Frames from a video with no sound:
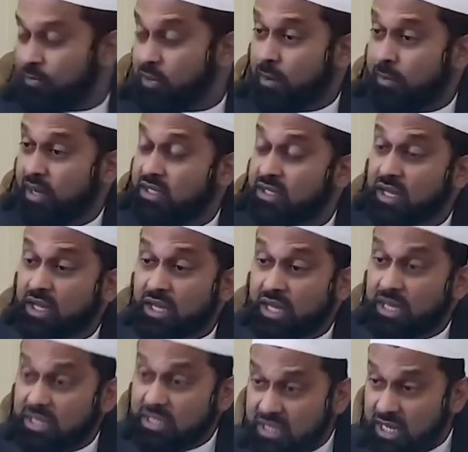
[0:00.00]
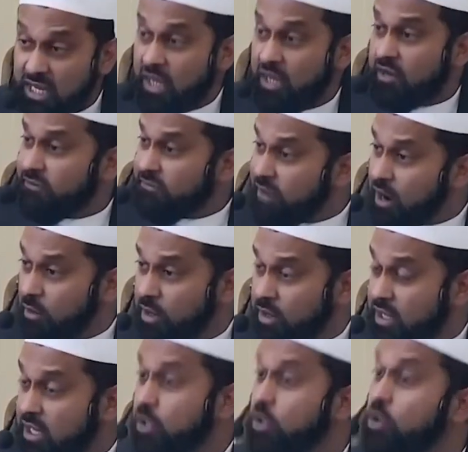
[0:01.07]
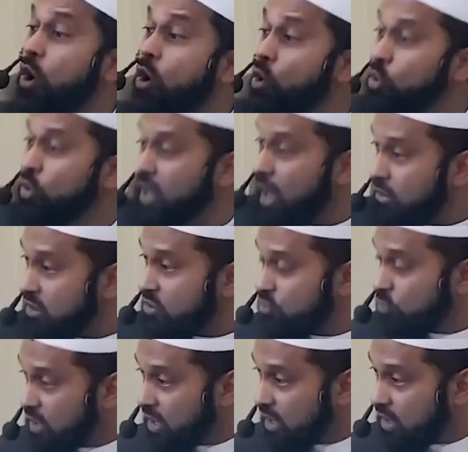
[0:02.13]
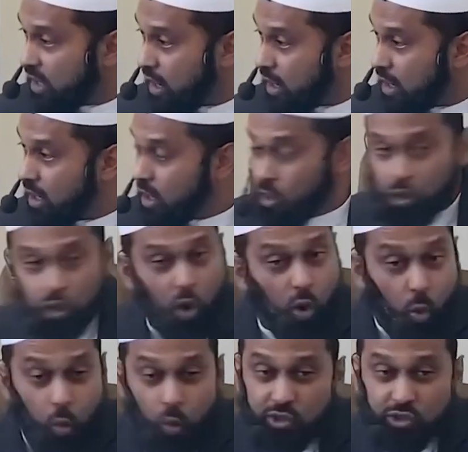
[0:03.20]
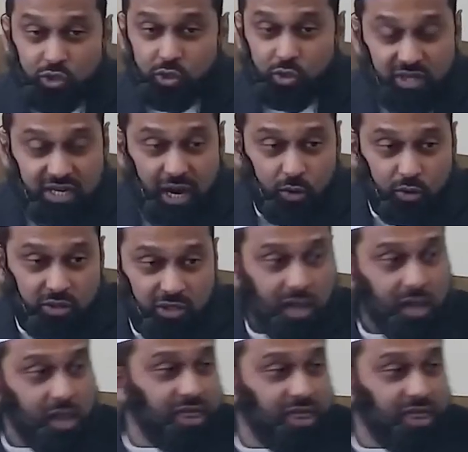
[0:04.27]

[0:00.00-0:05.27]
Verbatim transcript: here. But indeed, verily, no, Ya Rasulullah, no one should doubt